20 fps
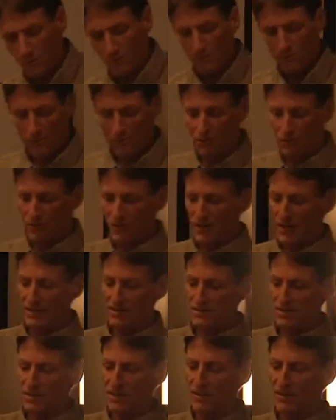with
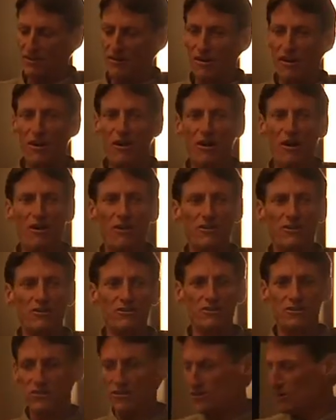these here, all
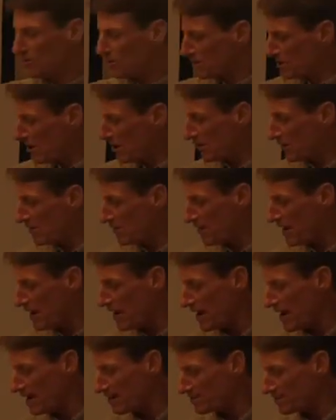you do on your
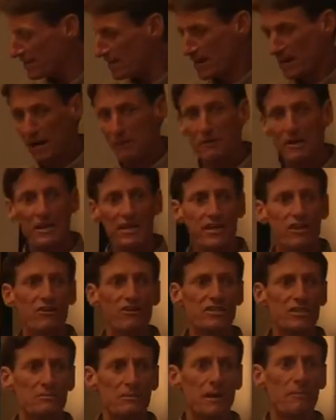eggs, and I'm going to
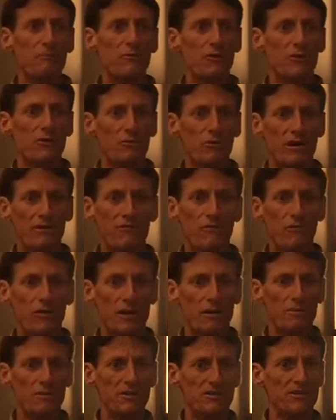cure some up real quick for
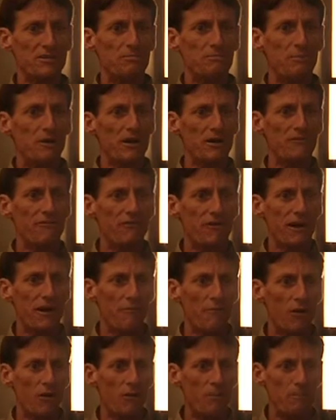you, but just butterfly
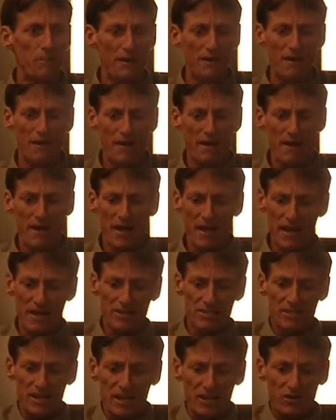them open. And
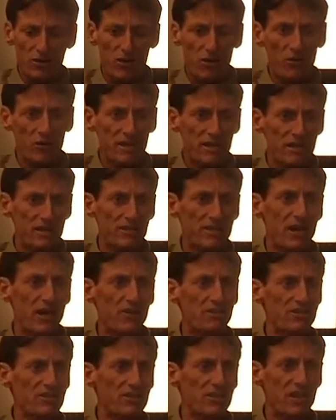instead of coating the
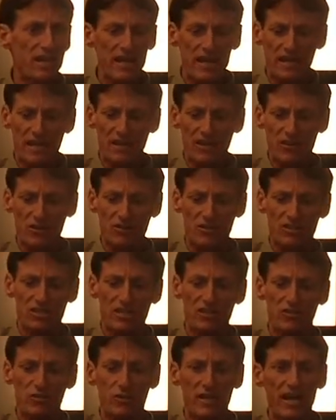entire skein, you're just
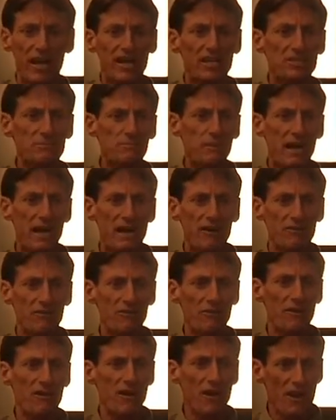going to do an S pattern,
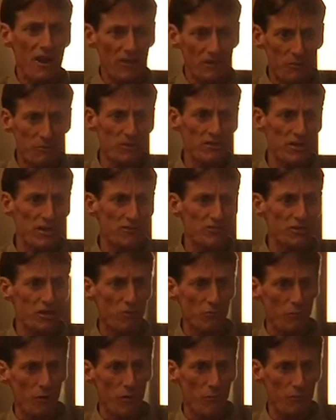and the gloves
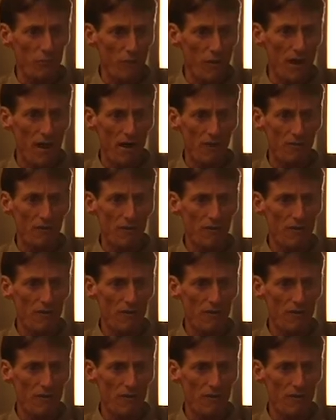on, roll them around.